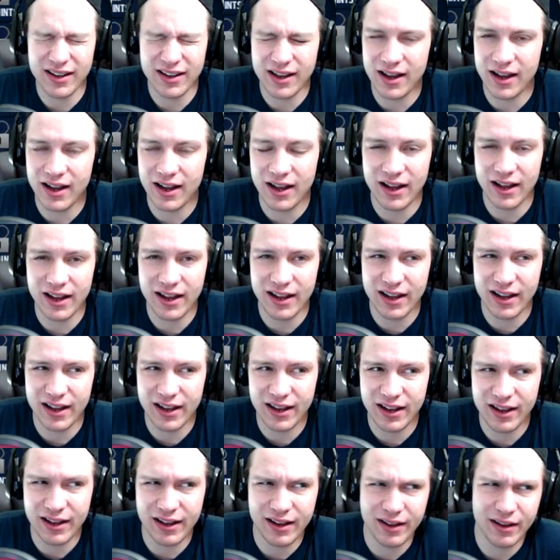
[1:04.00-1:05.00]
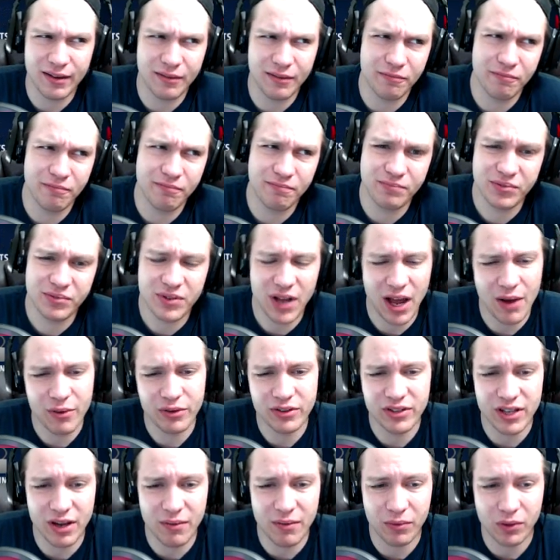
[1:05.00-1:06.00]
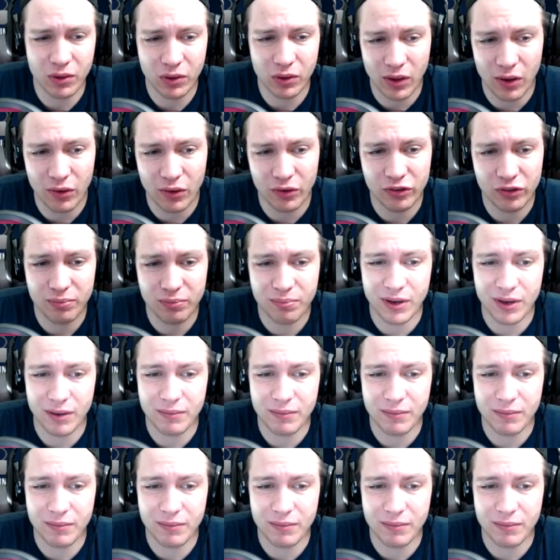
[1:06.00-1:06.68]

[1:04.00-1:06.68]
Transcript: uh I would say I'm close, but I'm